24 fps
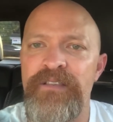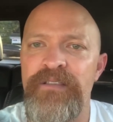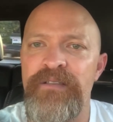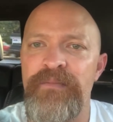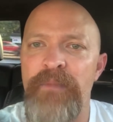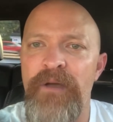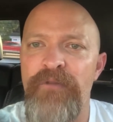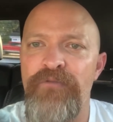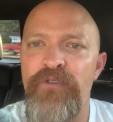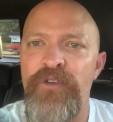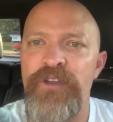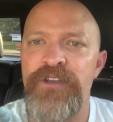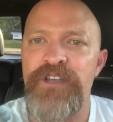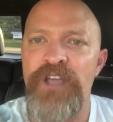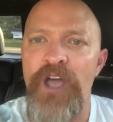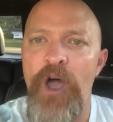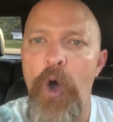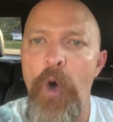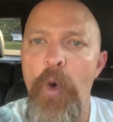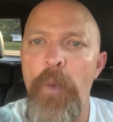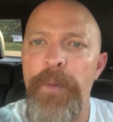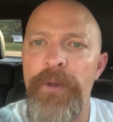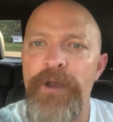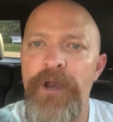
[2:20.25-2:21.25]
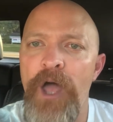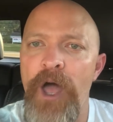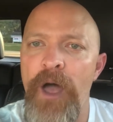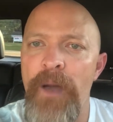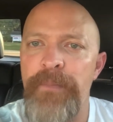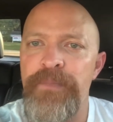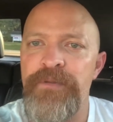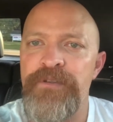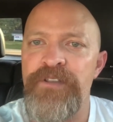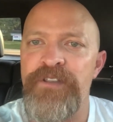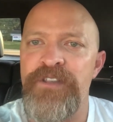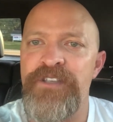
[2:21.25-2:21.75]
my friend to open
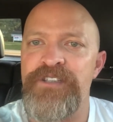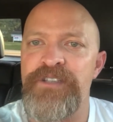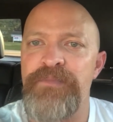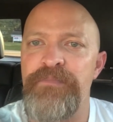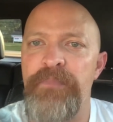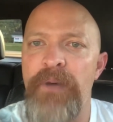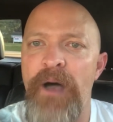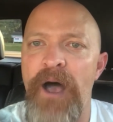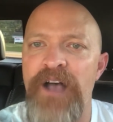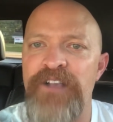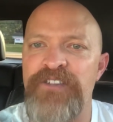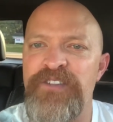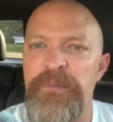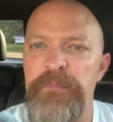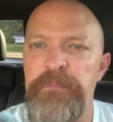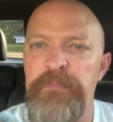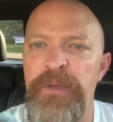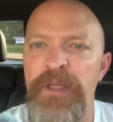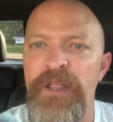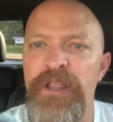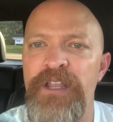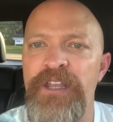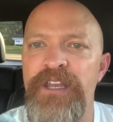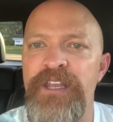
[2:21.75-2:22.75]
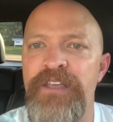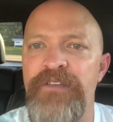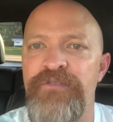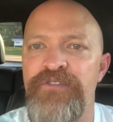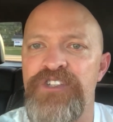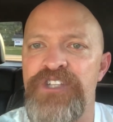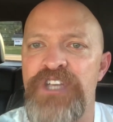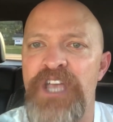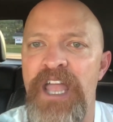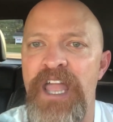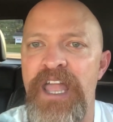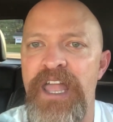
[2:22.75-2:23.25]
up to this possibility of
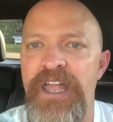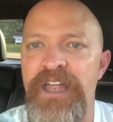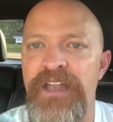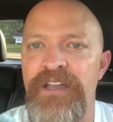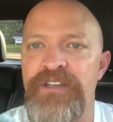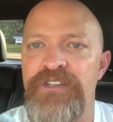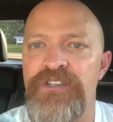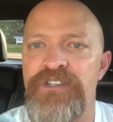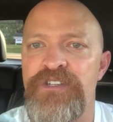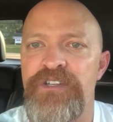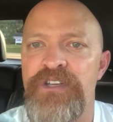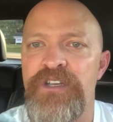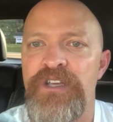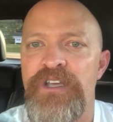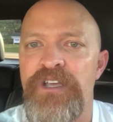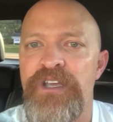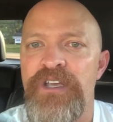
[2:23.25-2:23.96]
change,